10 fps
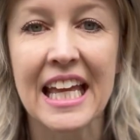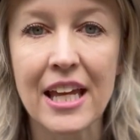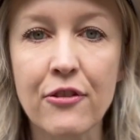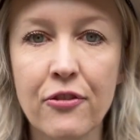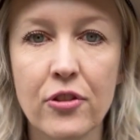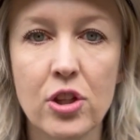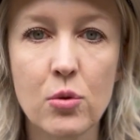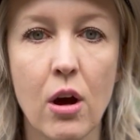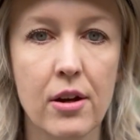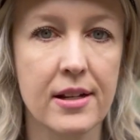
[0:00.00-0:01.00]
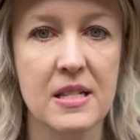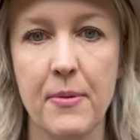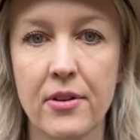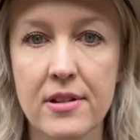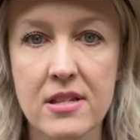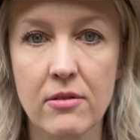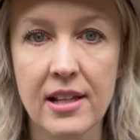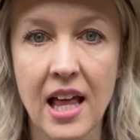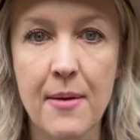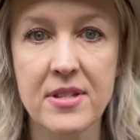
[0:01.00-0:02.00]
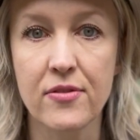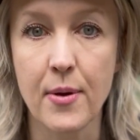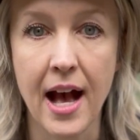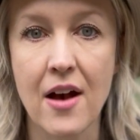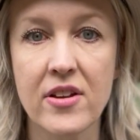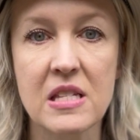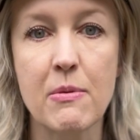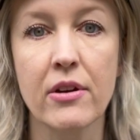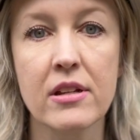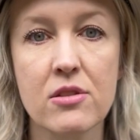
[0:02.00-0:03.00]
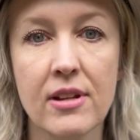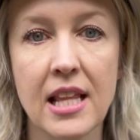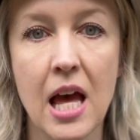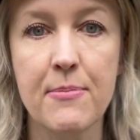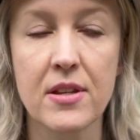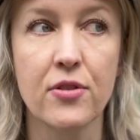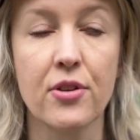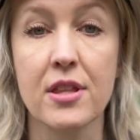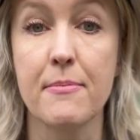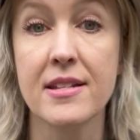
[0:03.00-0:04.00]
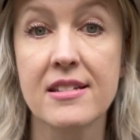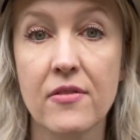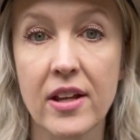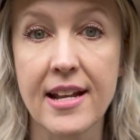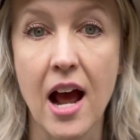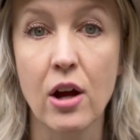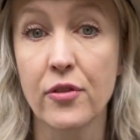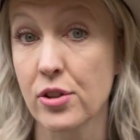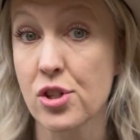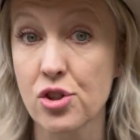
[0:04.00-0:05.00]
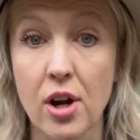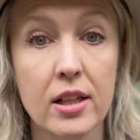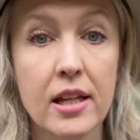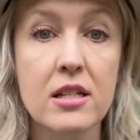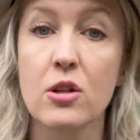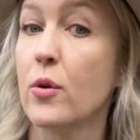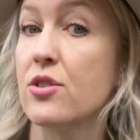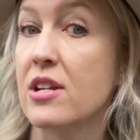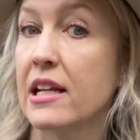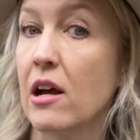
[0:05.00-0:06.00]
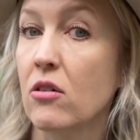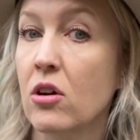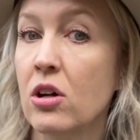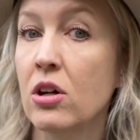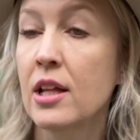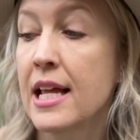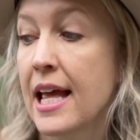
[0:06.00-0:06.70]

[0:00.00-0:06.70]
If you are experiencing relapse, if you have experienced relapse, if you're in the midst of it now, if you're struggling to quit drinking alcohol